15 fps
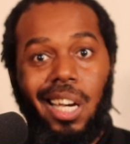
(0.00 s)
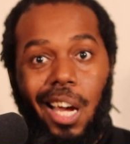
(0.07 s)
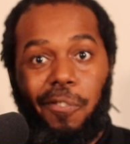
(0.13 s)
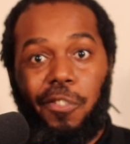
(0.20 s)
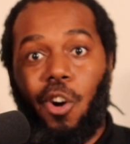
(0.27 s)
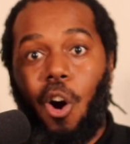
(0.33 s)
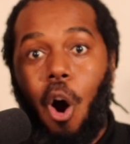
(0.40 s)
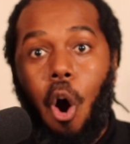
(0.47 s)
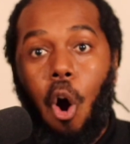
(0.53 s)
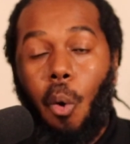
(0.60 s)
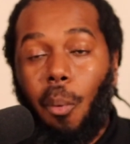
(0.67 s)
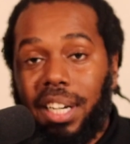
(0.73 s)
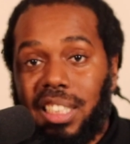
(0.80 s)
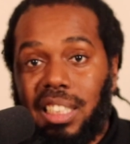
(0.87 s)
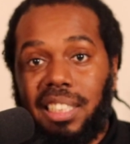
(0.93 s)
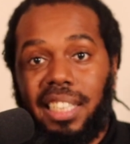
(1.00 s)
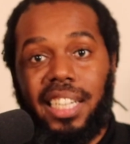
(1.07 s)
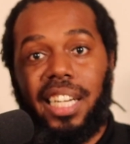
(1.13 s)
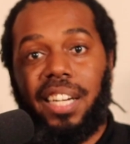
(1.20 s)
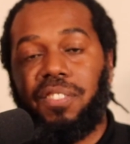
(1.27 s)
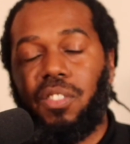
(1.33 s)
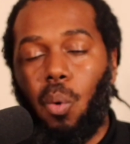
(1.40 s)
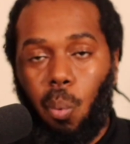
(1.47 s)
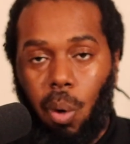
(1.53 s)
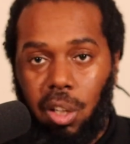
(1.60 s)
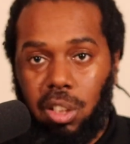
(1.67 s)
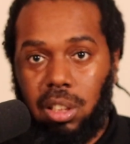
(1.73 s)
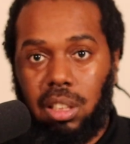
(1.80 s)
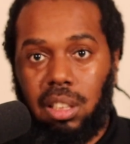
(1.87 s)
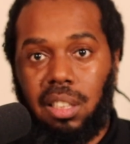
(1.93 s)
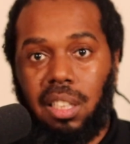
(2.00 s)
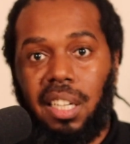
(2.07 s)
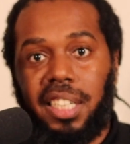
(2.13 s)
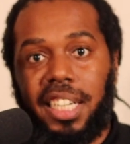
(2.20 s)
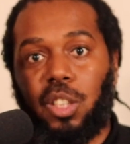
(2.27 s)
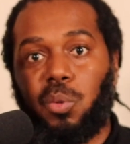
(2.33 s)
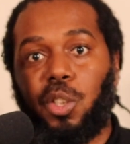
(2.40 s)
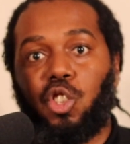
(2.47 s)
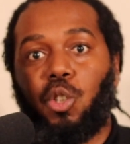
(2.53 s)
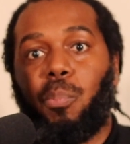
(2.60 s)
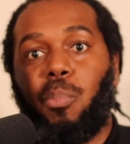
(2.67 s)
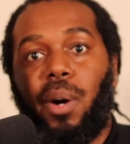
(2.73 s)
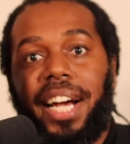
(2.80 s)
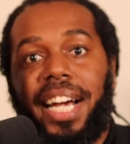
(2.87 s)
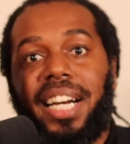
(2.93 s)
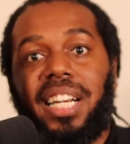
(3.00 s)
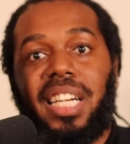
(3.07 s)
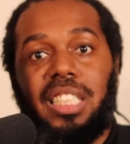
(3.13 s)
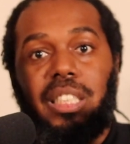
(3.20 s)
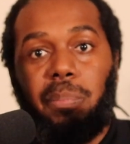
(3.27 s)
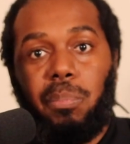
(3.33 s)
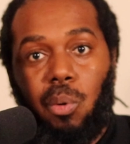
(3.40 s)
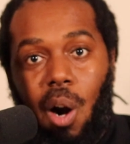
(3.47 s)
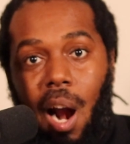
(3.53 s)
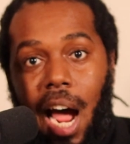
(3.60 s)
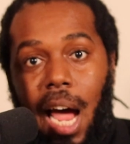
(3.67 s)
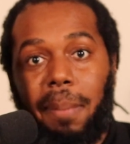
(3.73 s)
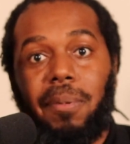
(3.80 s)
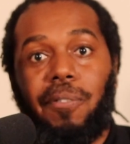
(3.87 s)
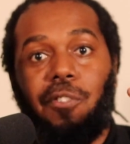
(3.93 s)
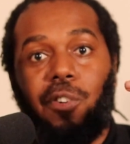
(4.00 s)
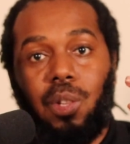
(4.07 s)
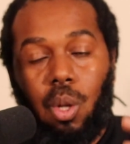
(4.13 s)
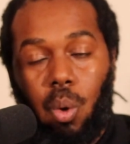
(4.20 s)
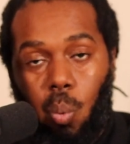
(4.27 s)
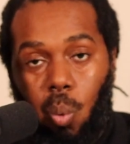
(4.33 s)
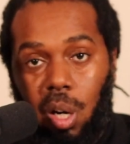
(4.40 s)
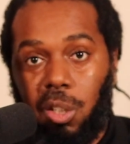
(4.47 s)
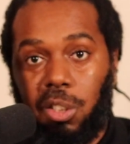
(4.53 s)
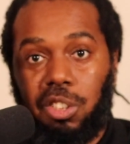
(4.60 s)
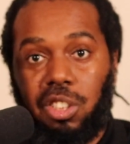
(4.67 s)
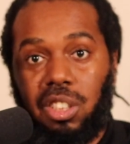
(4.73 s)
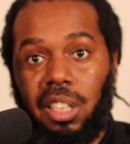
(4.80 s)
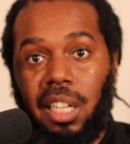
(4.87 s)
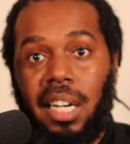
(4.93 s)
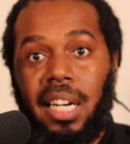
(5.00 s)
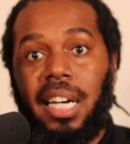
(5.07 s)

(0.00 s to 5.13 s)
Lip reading: If you're always thinking the worst, guess what? Your brain gets primed for the worst.